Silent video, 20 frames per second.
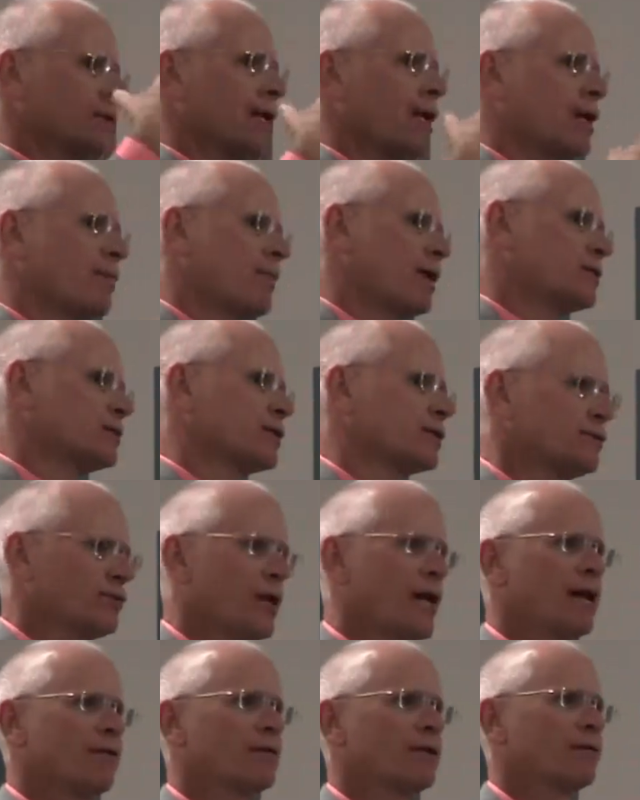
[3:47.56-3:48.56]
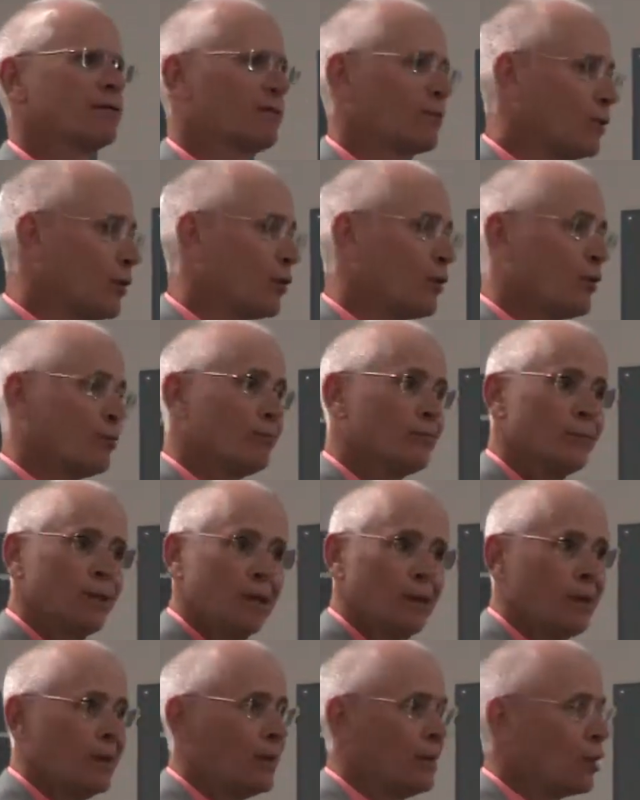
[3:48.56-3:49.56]
county basically drive in from Durham,
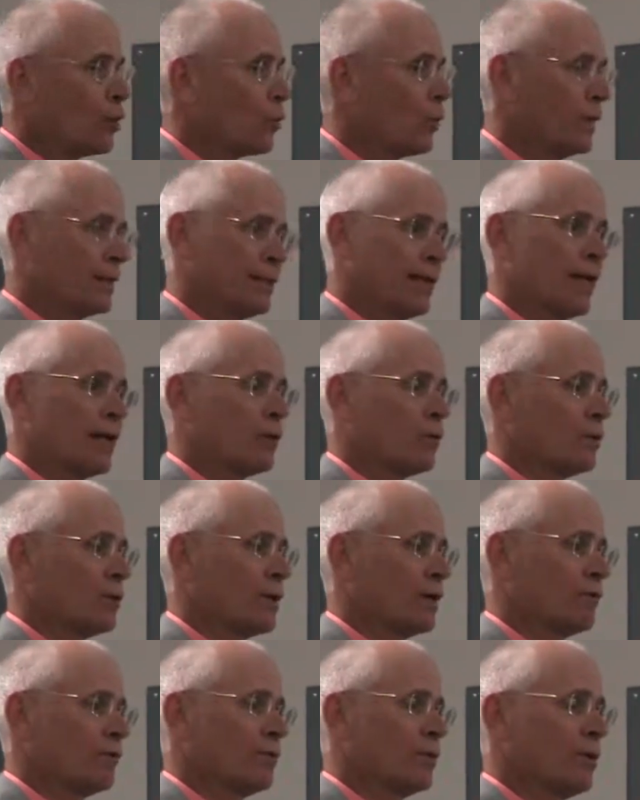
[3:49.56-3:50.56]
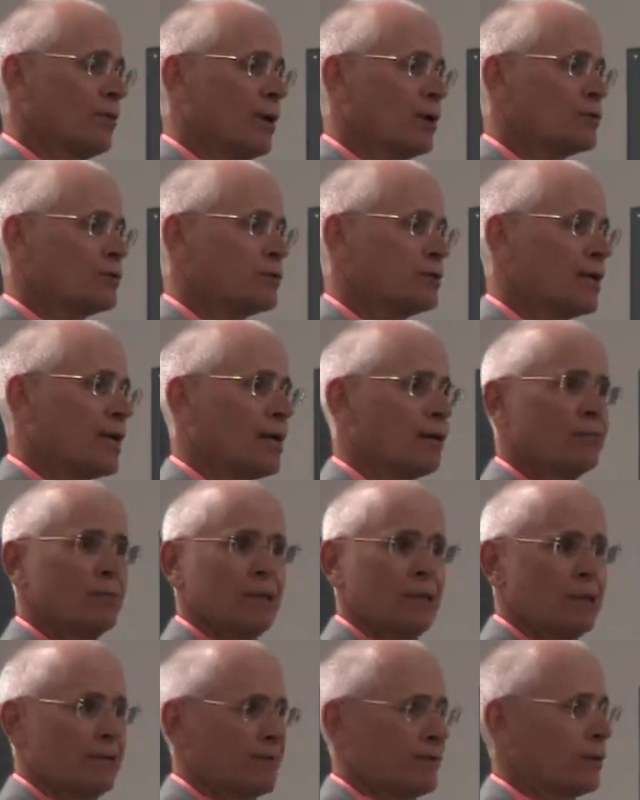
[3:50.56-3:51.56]
Wake County, whatever, but most of the time
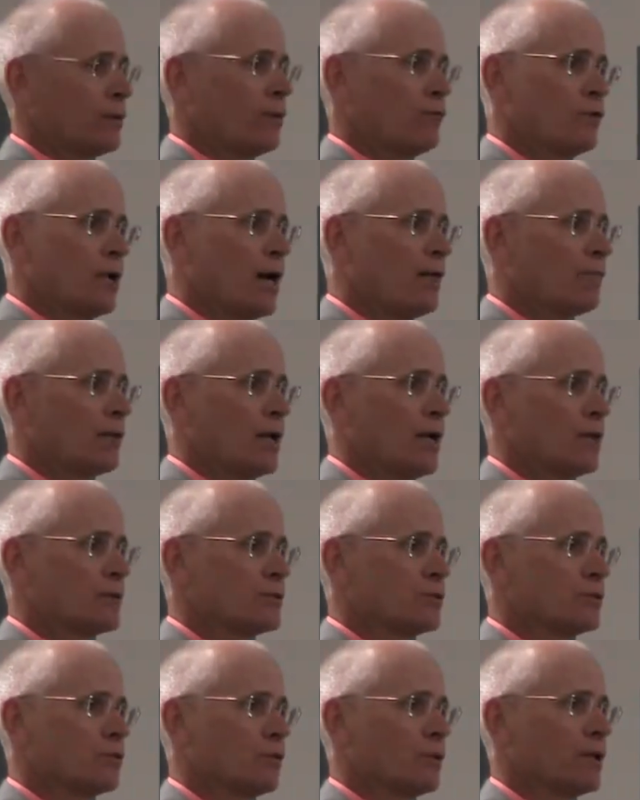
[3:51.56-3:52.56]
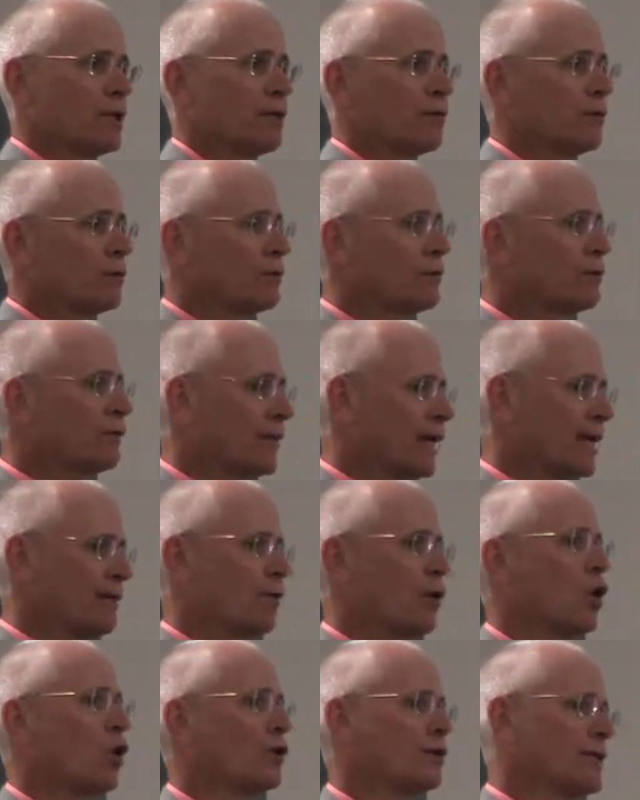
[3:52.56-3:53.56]
they don't have a driver license or whatever, they have
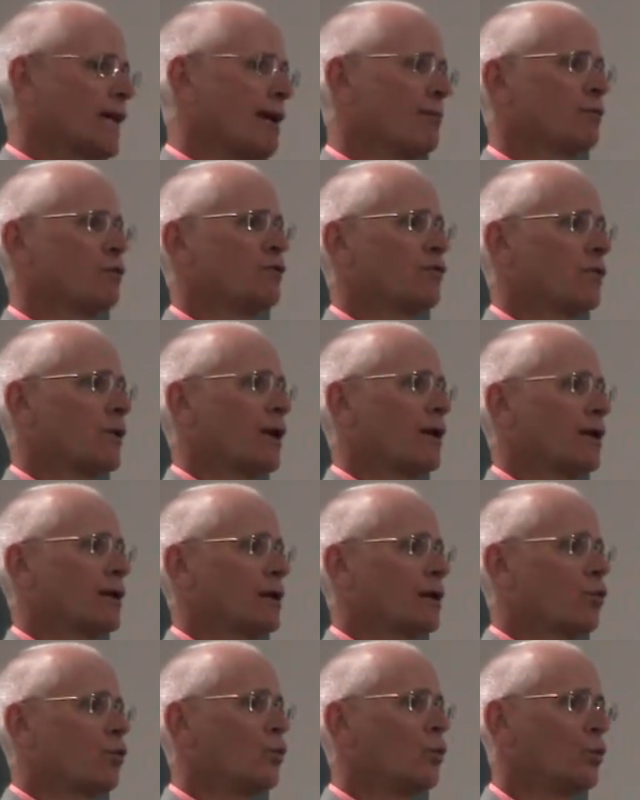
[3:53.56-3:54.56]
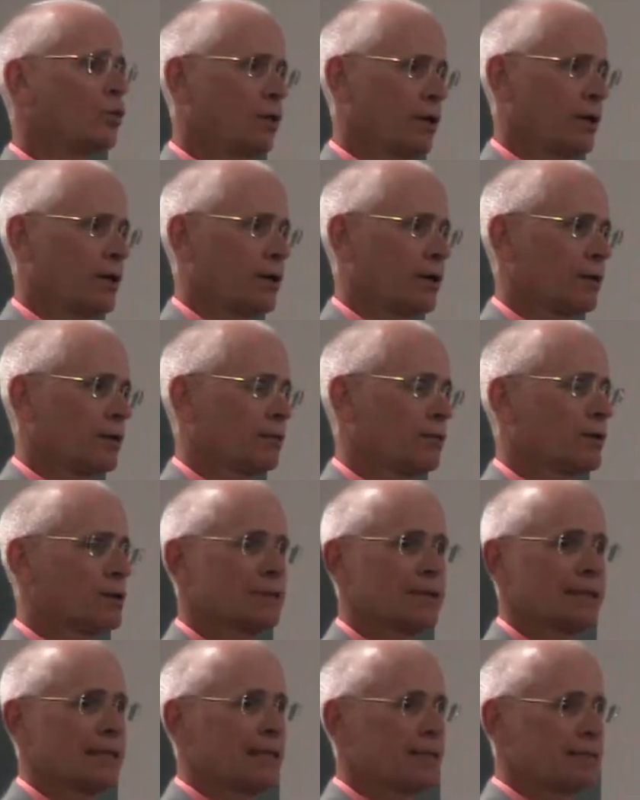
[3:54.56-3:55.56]
a hard time moving around in a rural area.
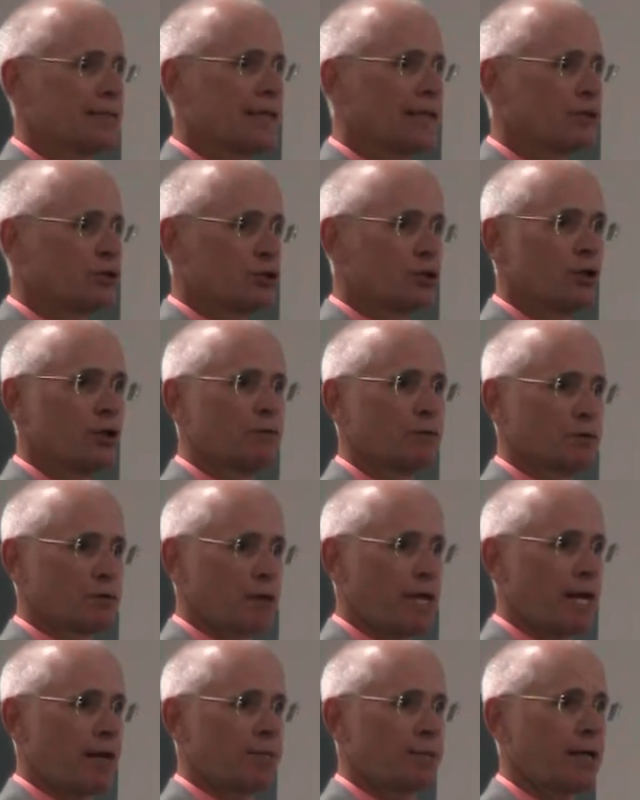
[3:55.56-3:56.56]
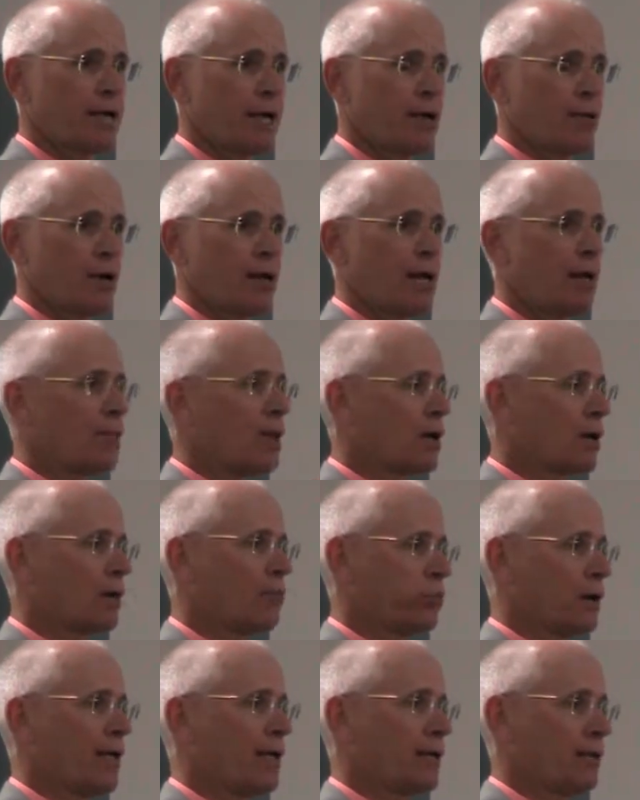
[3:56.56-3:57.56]
So that, that's good for Chatham County, right? And I'm not
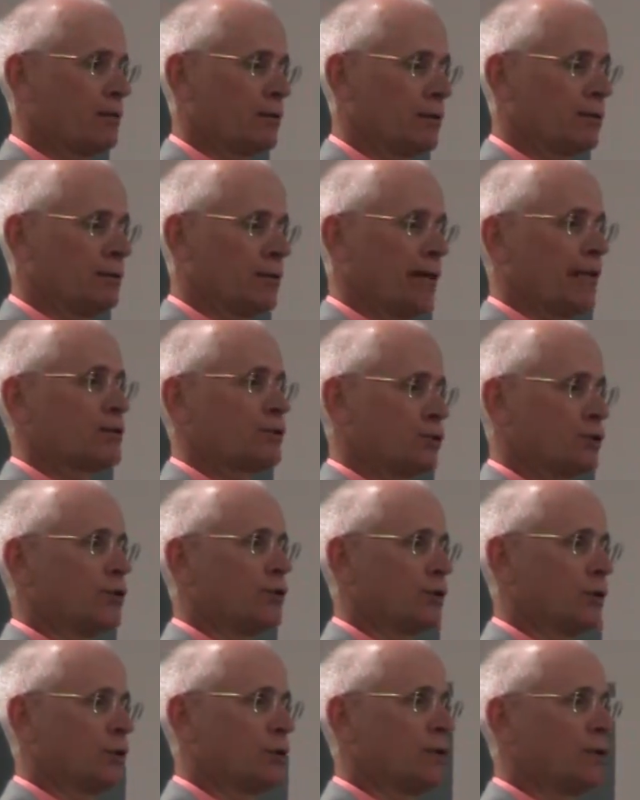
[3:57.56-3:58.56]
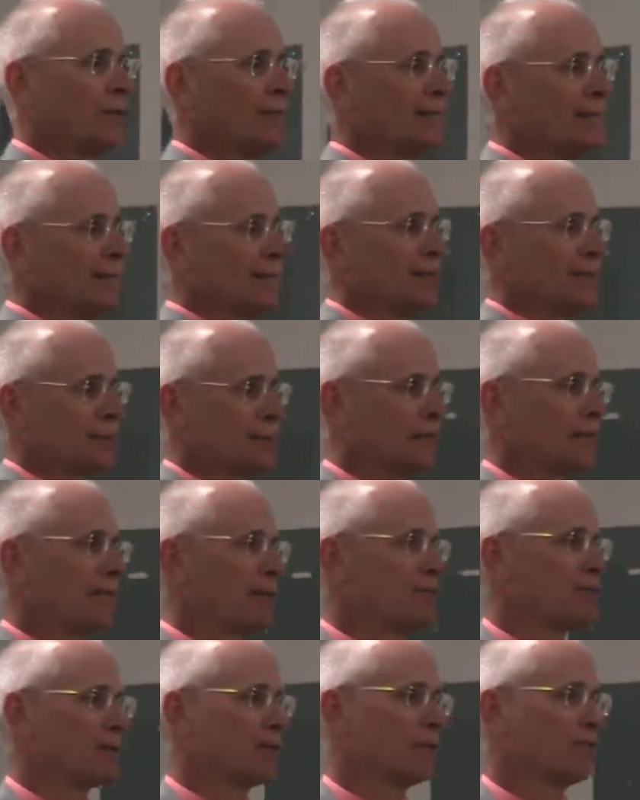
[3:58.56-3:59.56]
complaining. That is good because it
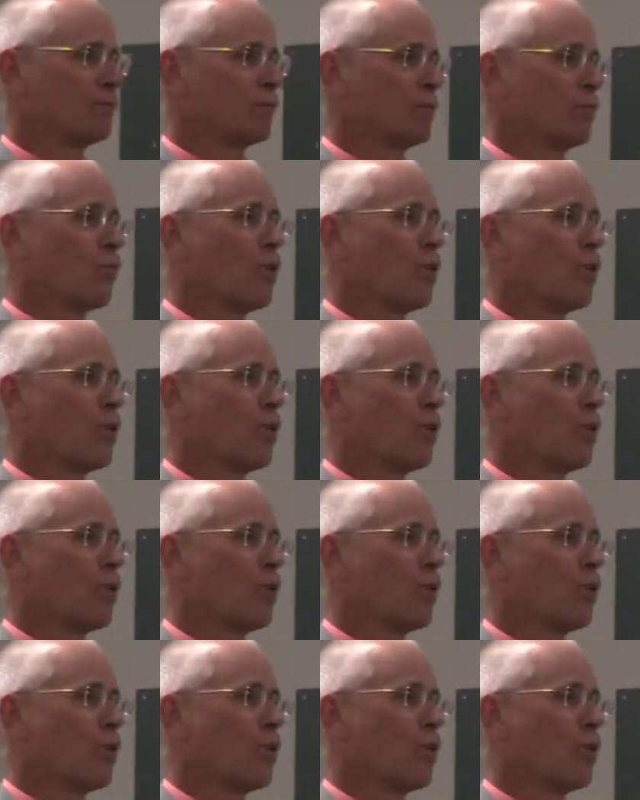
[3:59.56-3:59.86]
keeps them from